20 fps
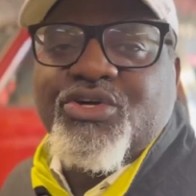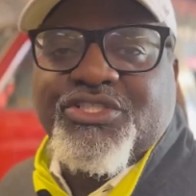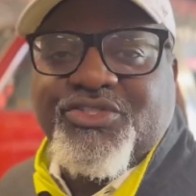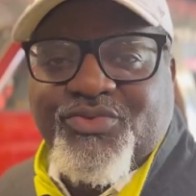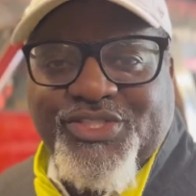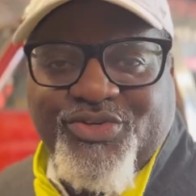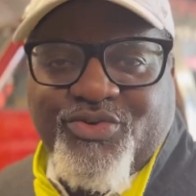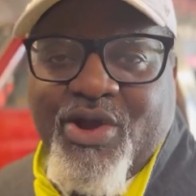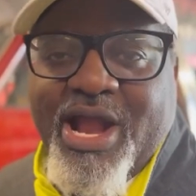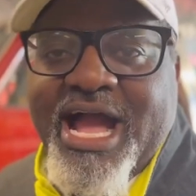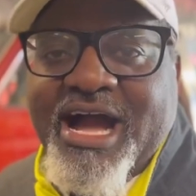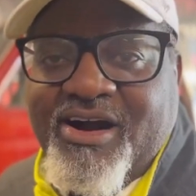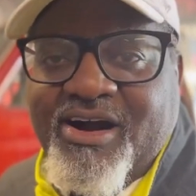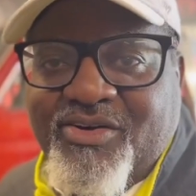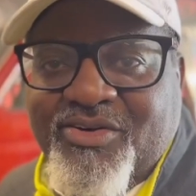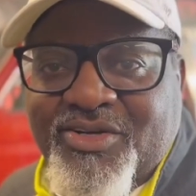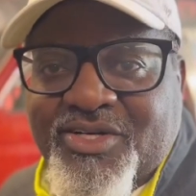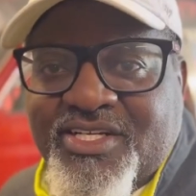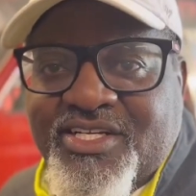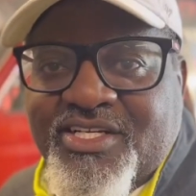was ground.
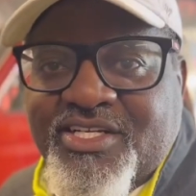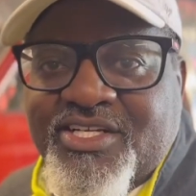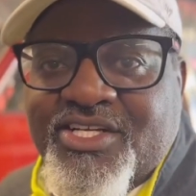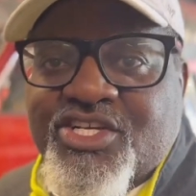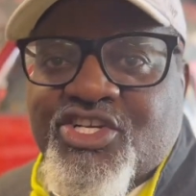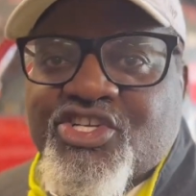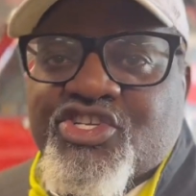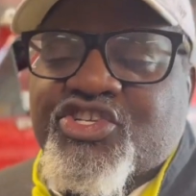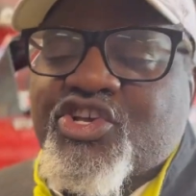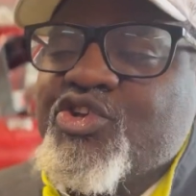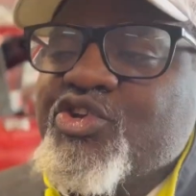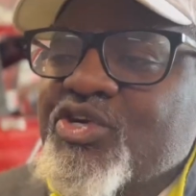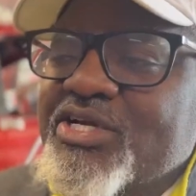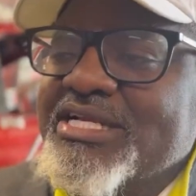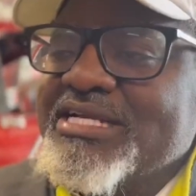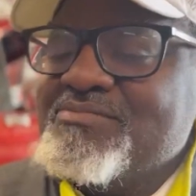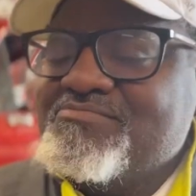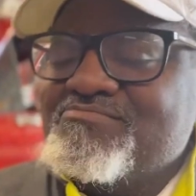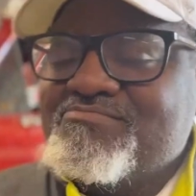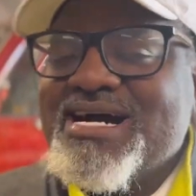So you
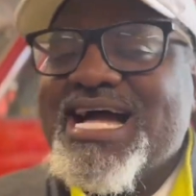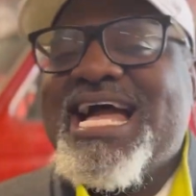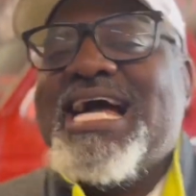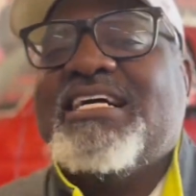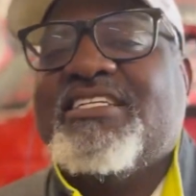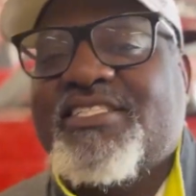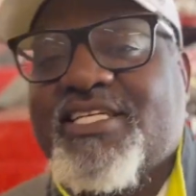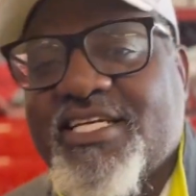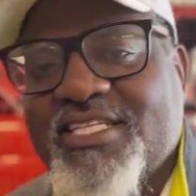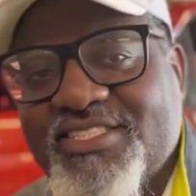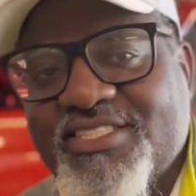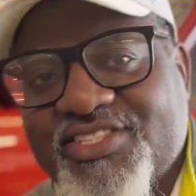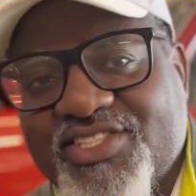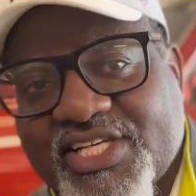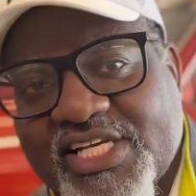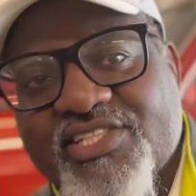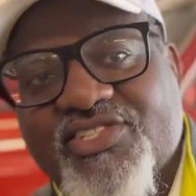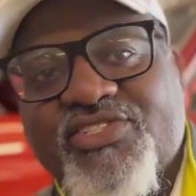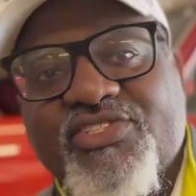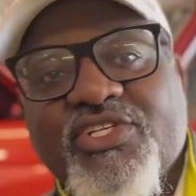can imagine
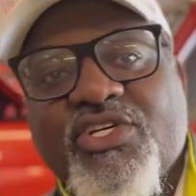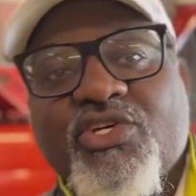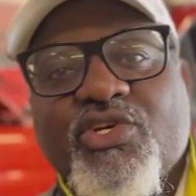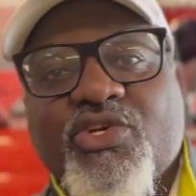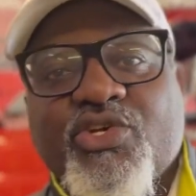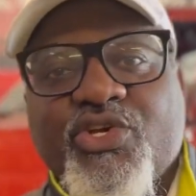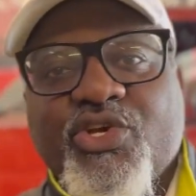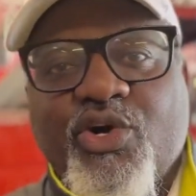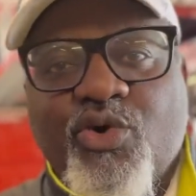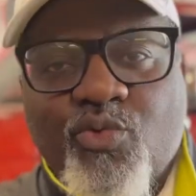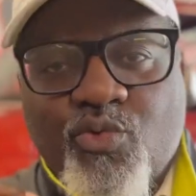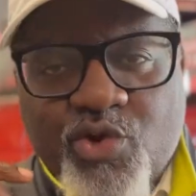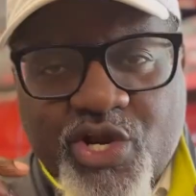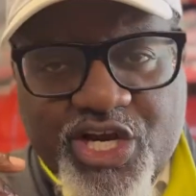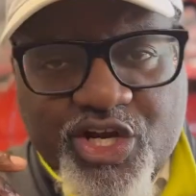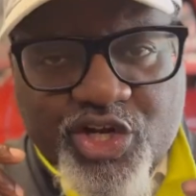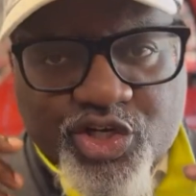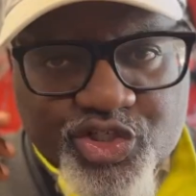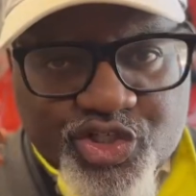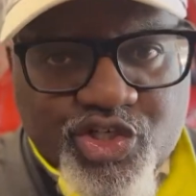just,
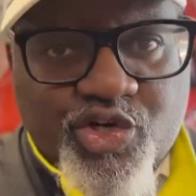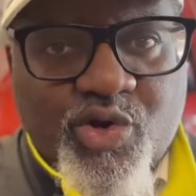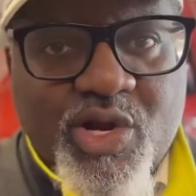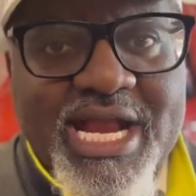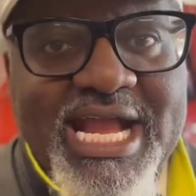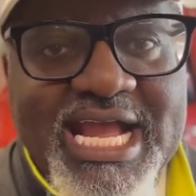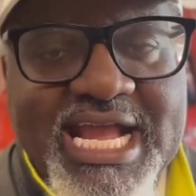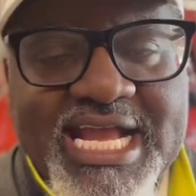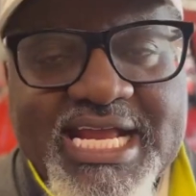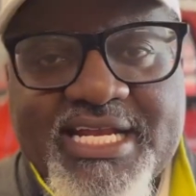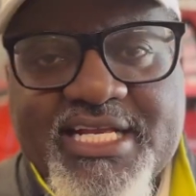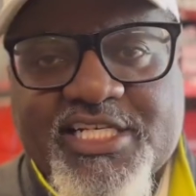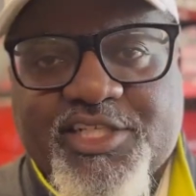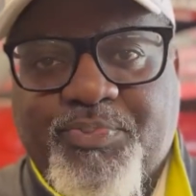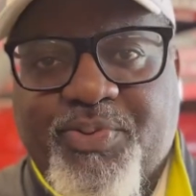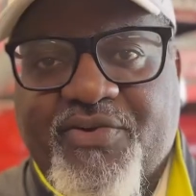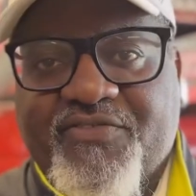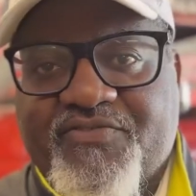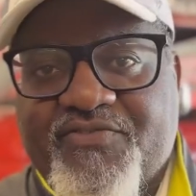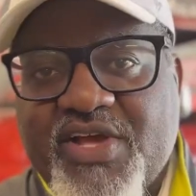we are trained as
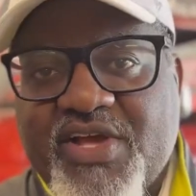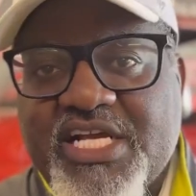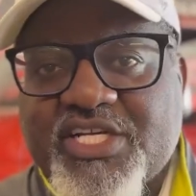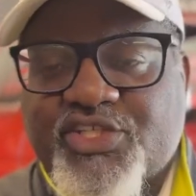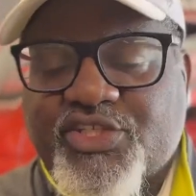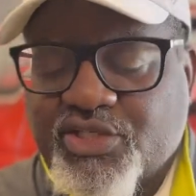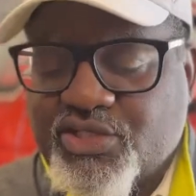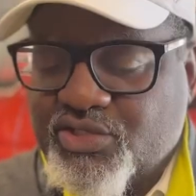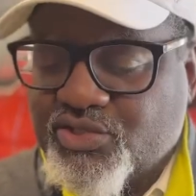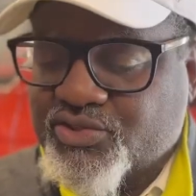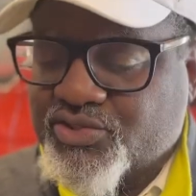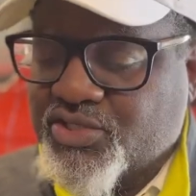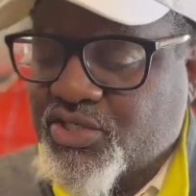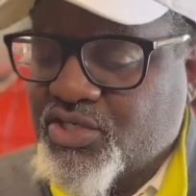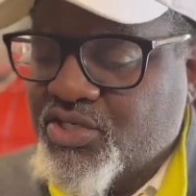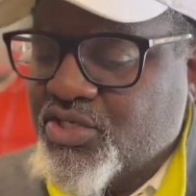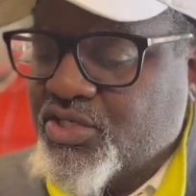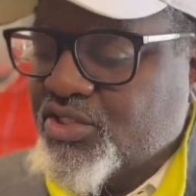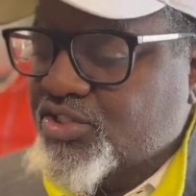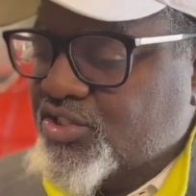professionals
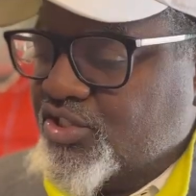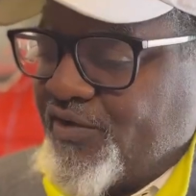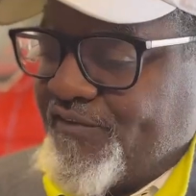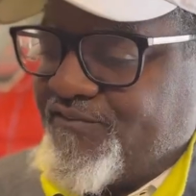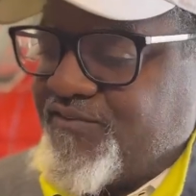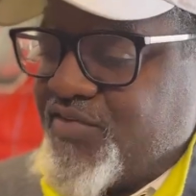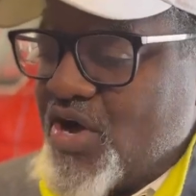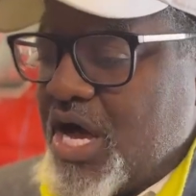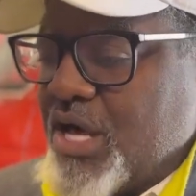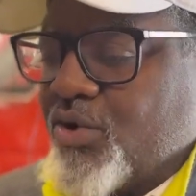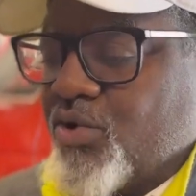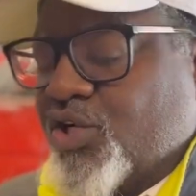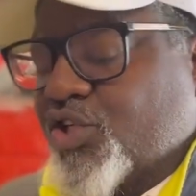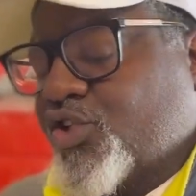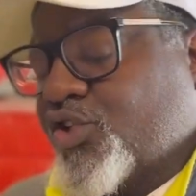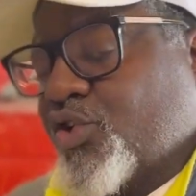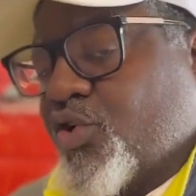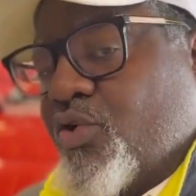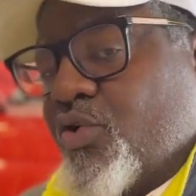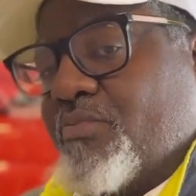to follow a
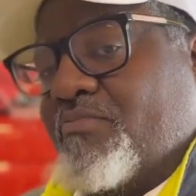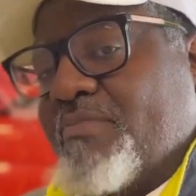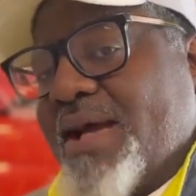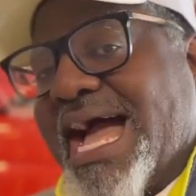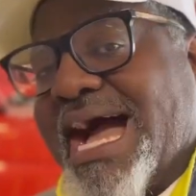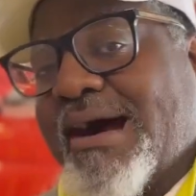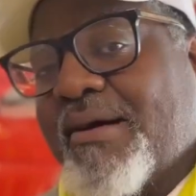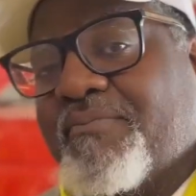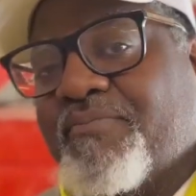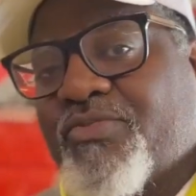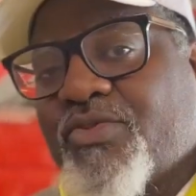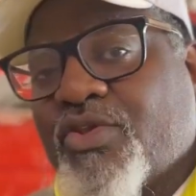certain map.